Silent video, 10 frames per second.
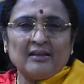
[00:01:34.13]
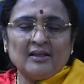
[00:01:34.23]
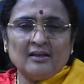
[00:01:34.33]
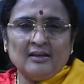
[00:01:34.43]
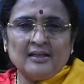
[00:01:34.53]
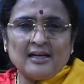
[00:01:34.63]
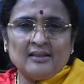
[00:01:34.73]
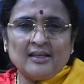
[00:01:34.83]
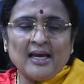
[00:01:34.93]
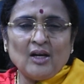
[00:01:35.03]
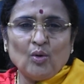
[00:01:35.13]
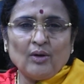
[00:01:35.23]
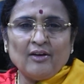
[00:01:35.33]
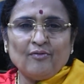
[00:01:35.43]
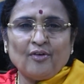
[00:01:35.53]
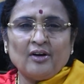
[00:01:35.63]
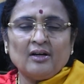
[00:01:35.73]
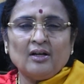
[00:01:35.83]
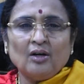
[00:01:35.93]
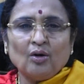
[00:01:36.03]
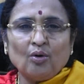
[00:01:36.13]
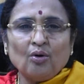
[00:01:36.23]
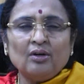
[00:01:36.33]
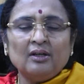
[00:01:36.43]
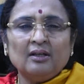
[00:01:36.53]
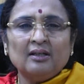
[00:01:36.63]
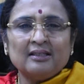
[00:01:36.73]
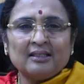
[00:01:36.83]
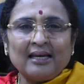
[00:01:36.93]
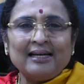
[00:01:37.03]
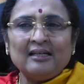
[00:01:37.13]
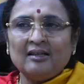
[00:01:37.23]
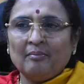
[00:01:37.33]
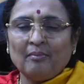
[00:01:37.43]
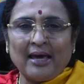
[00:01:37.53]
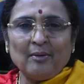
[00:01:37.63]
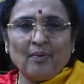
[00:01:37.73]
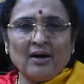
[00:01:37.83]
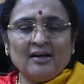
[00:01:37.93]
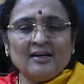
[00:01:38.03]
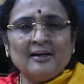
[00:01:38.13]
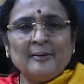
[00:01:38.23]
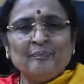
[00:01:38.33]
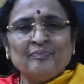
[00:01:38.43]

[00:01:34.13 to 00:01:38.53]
They are looking for good skilled manpower.